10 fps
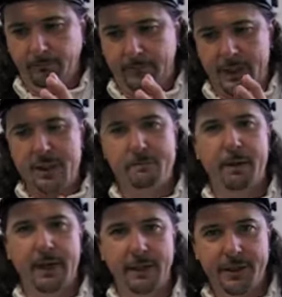
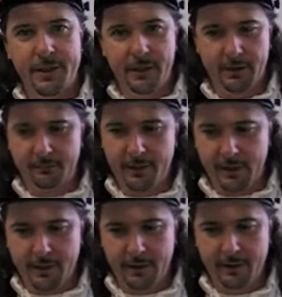space of
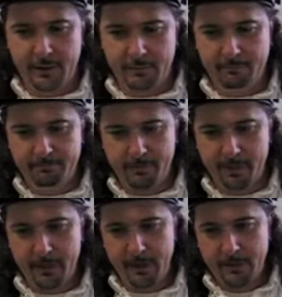the
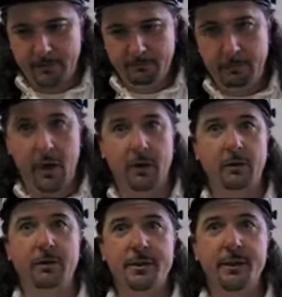
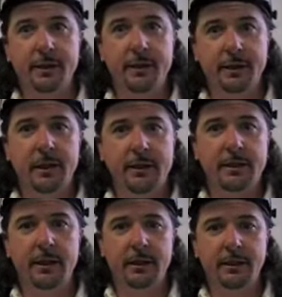model, so that it
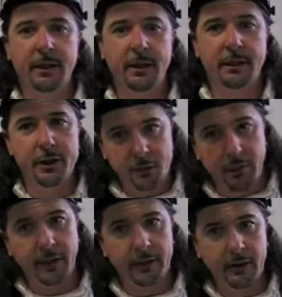doesn't
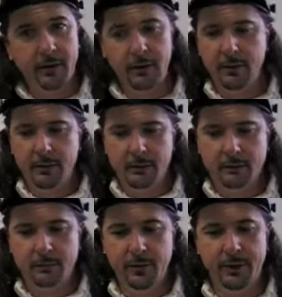shrink.
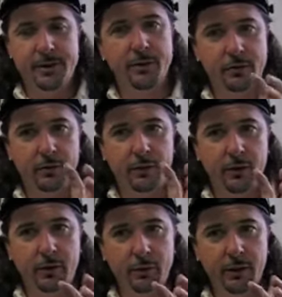When it's
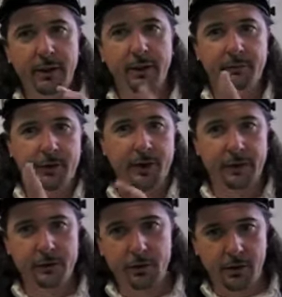cooling, everything
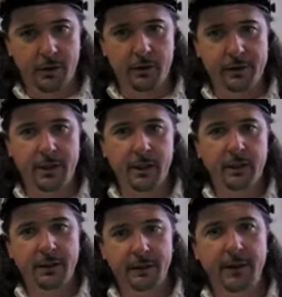draws,
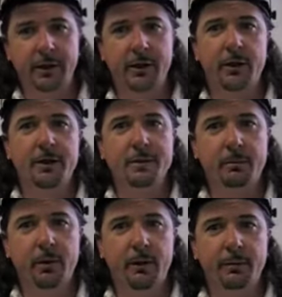and that could cause some
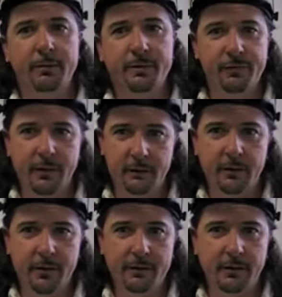problems if you don't
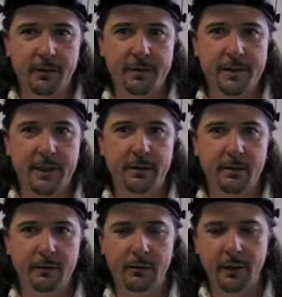close that
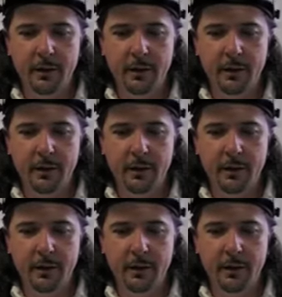hole.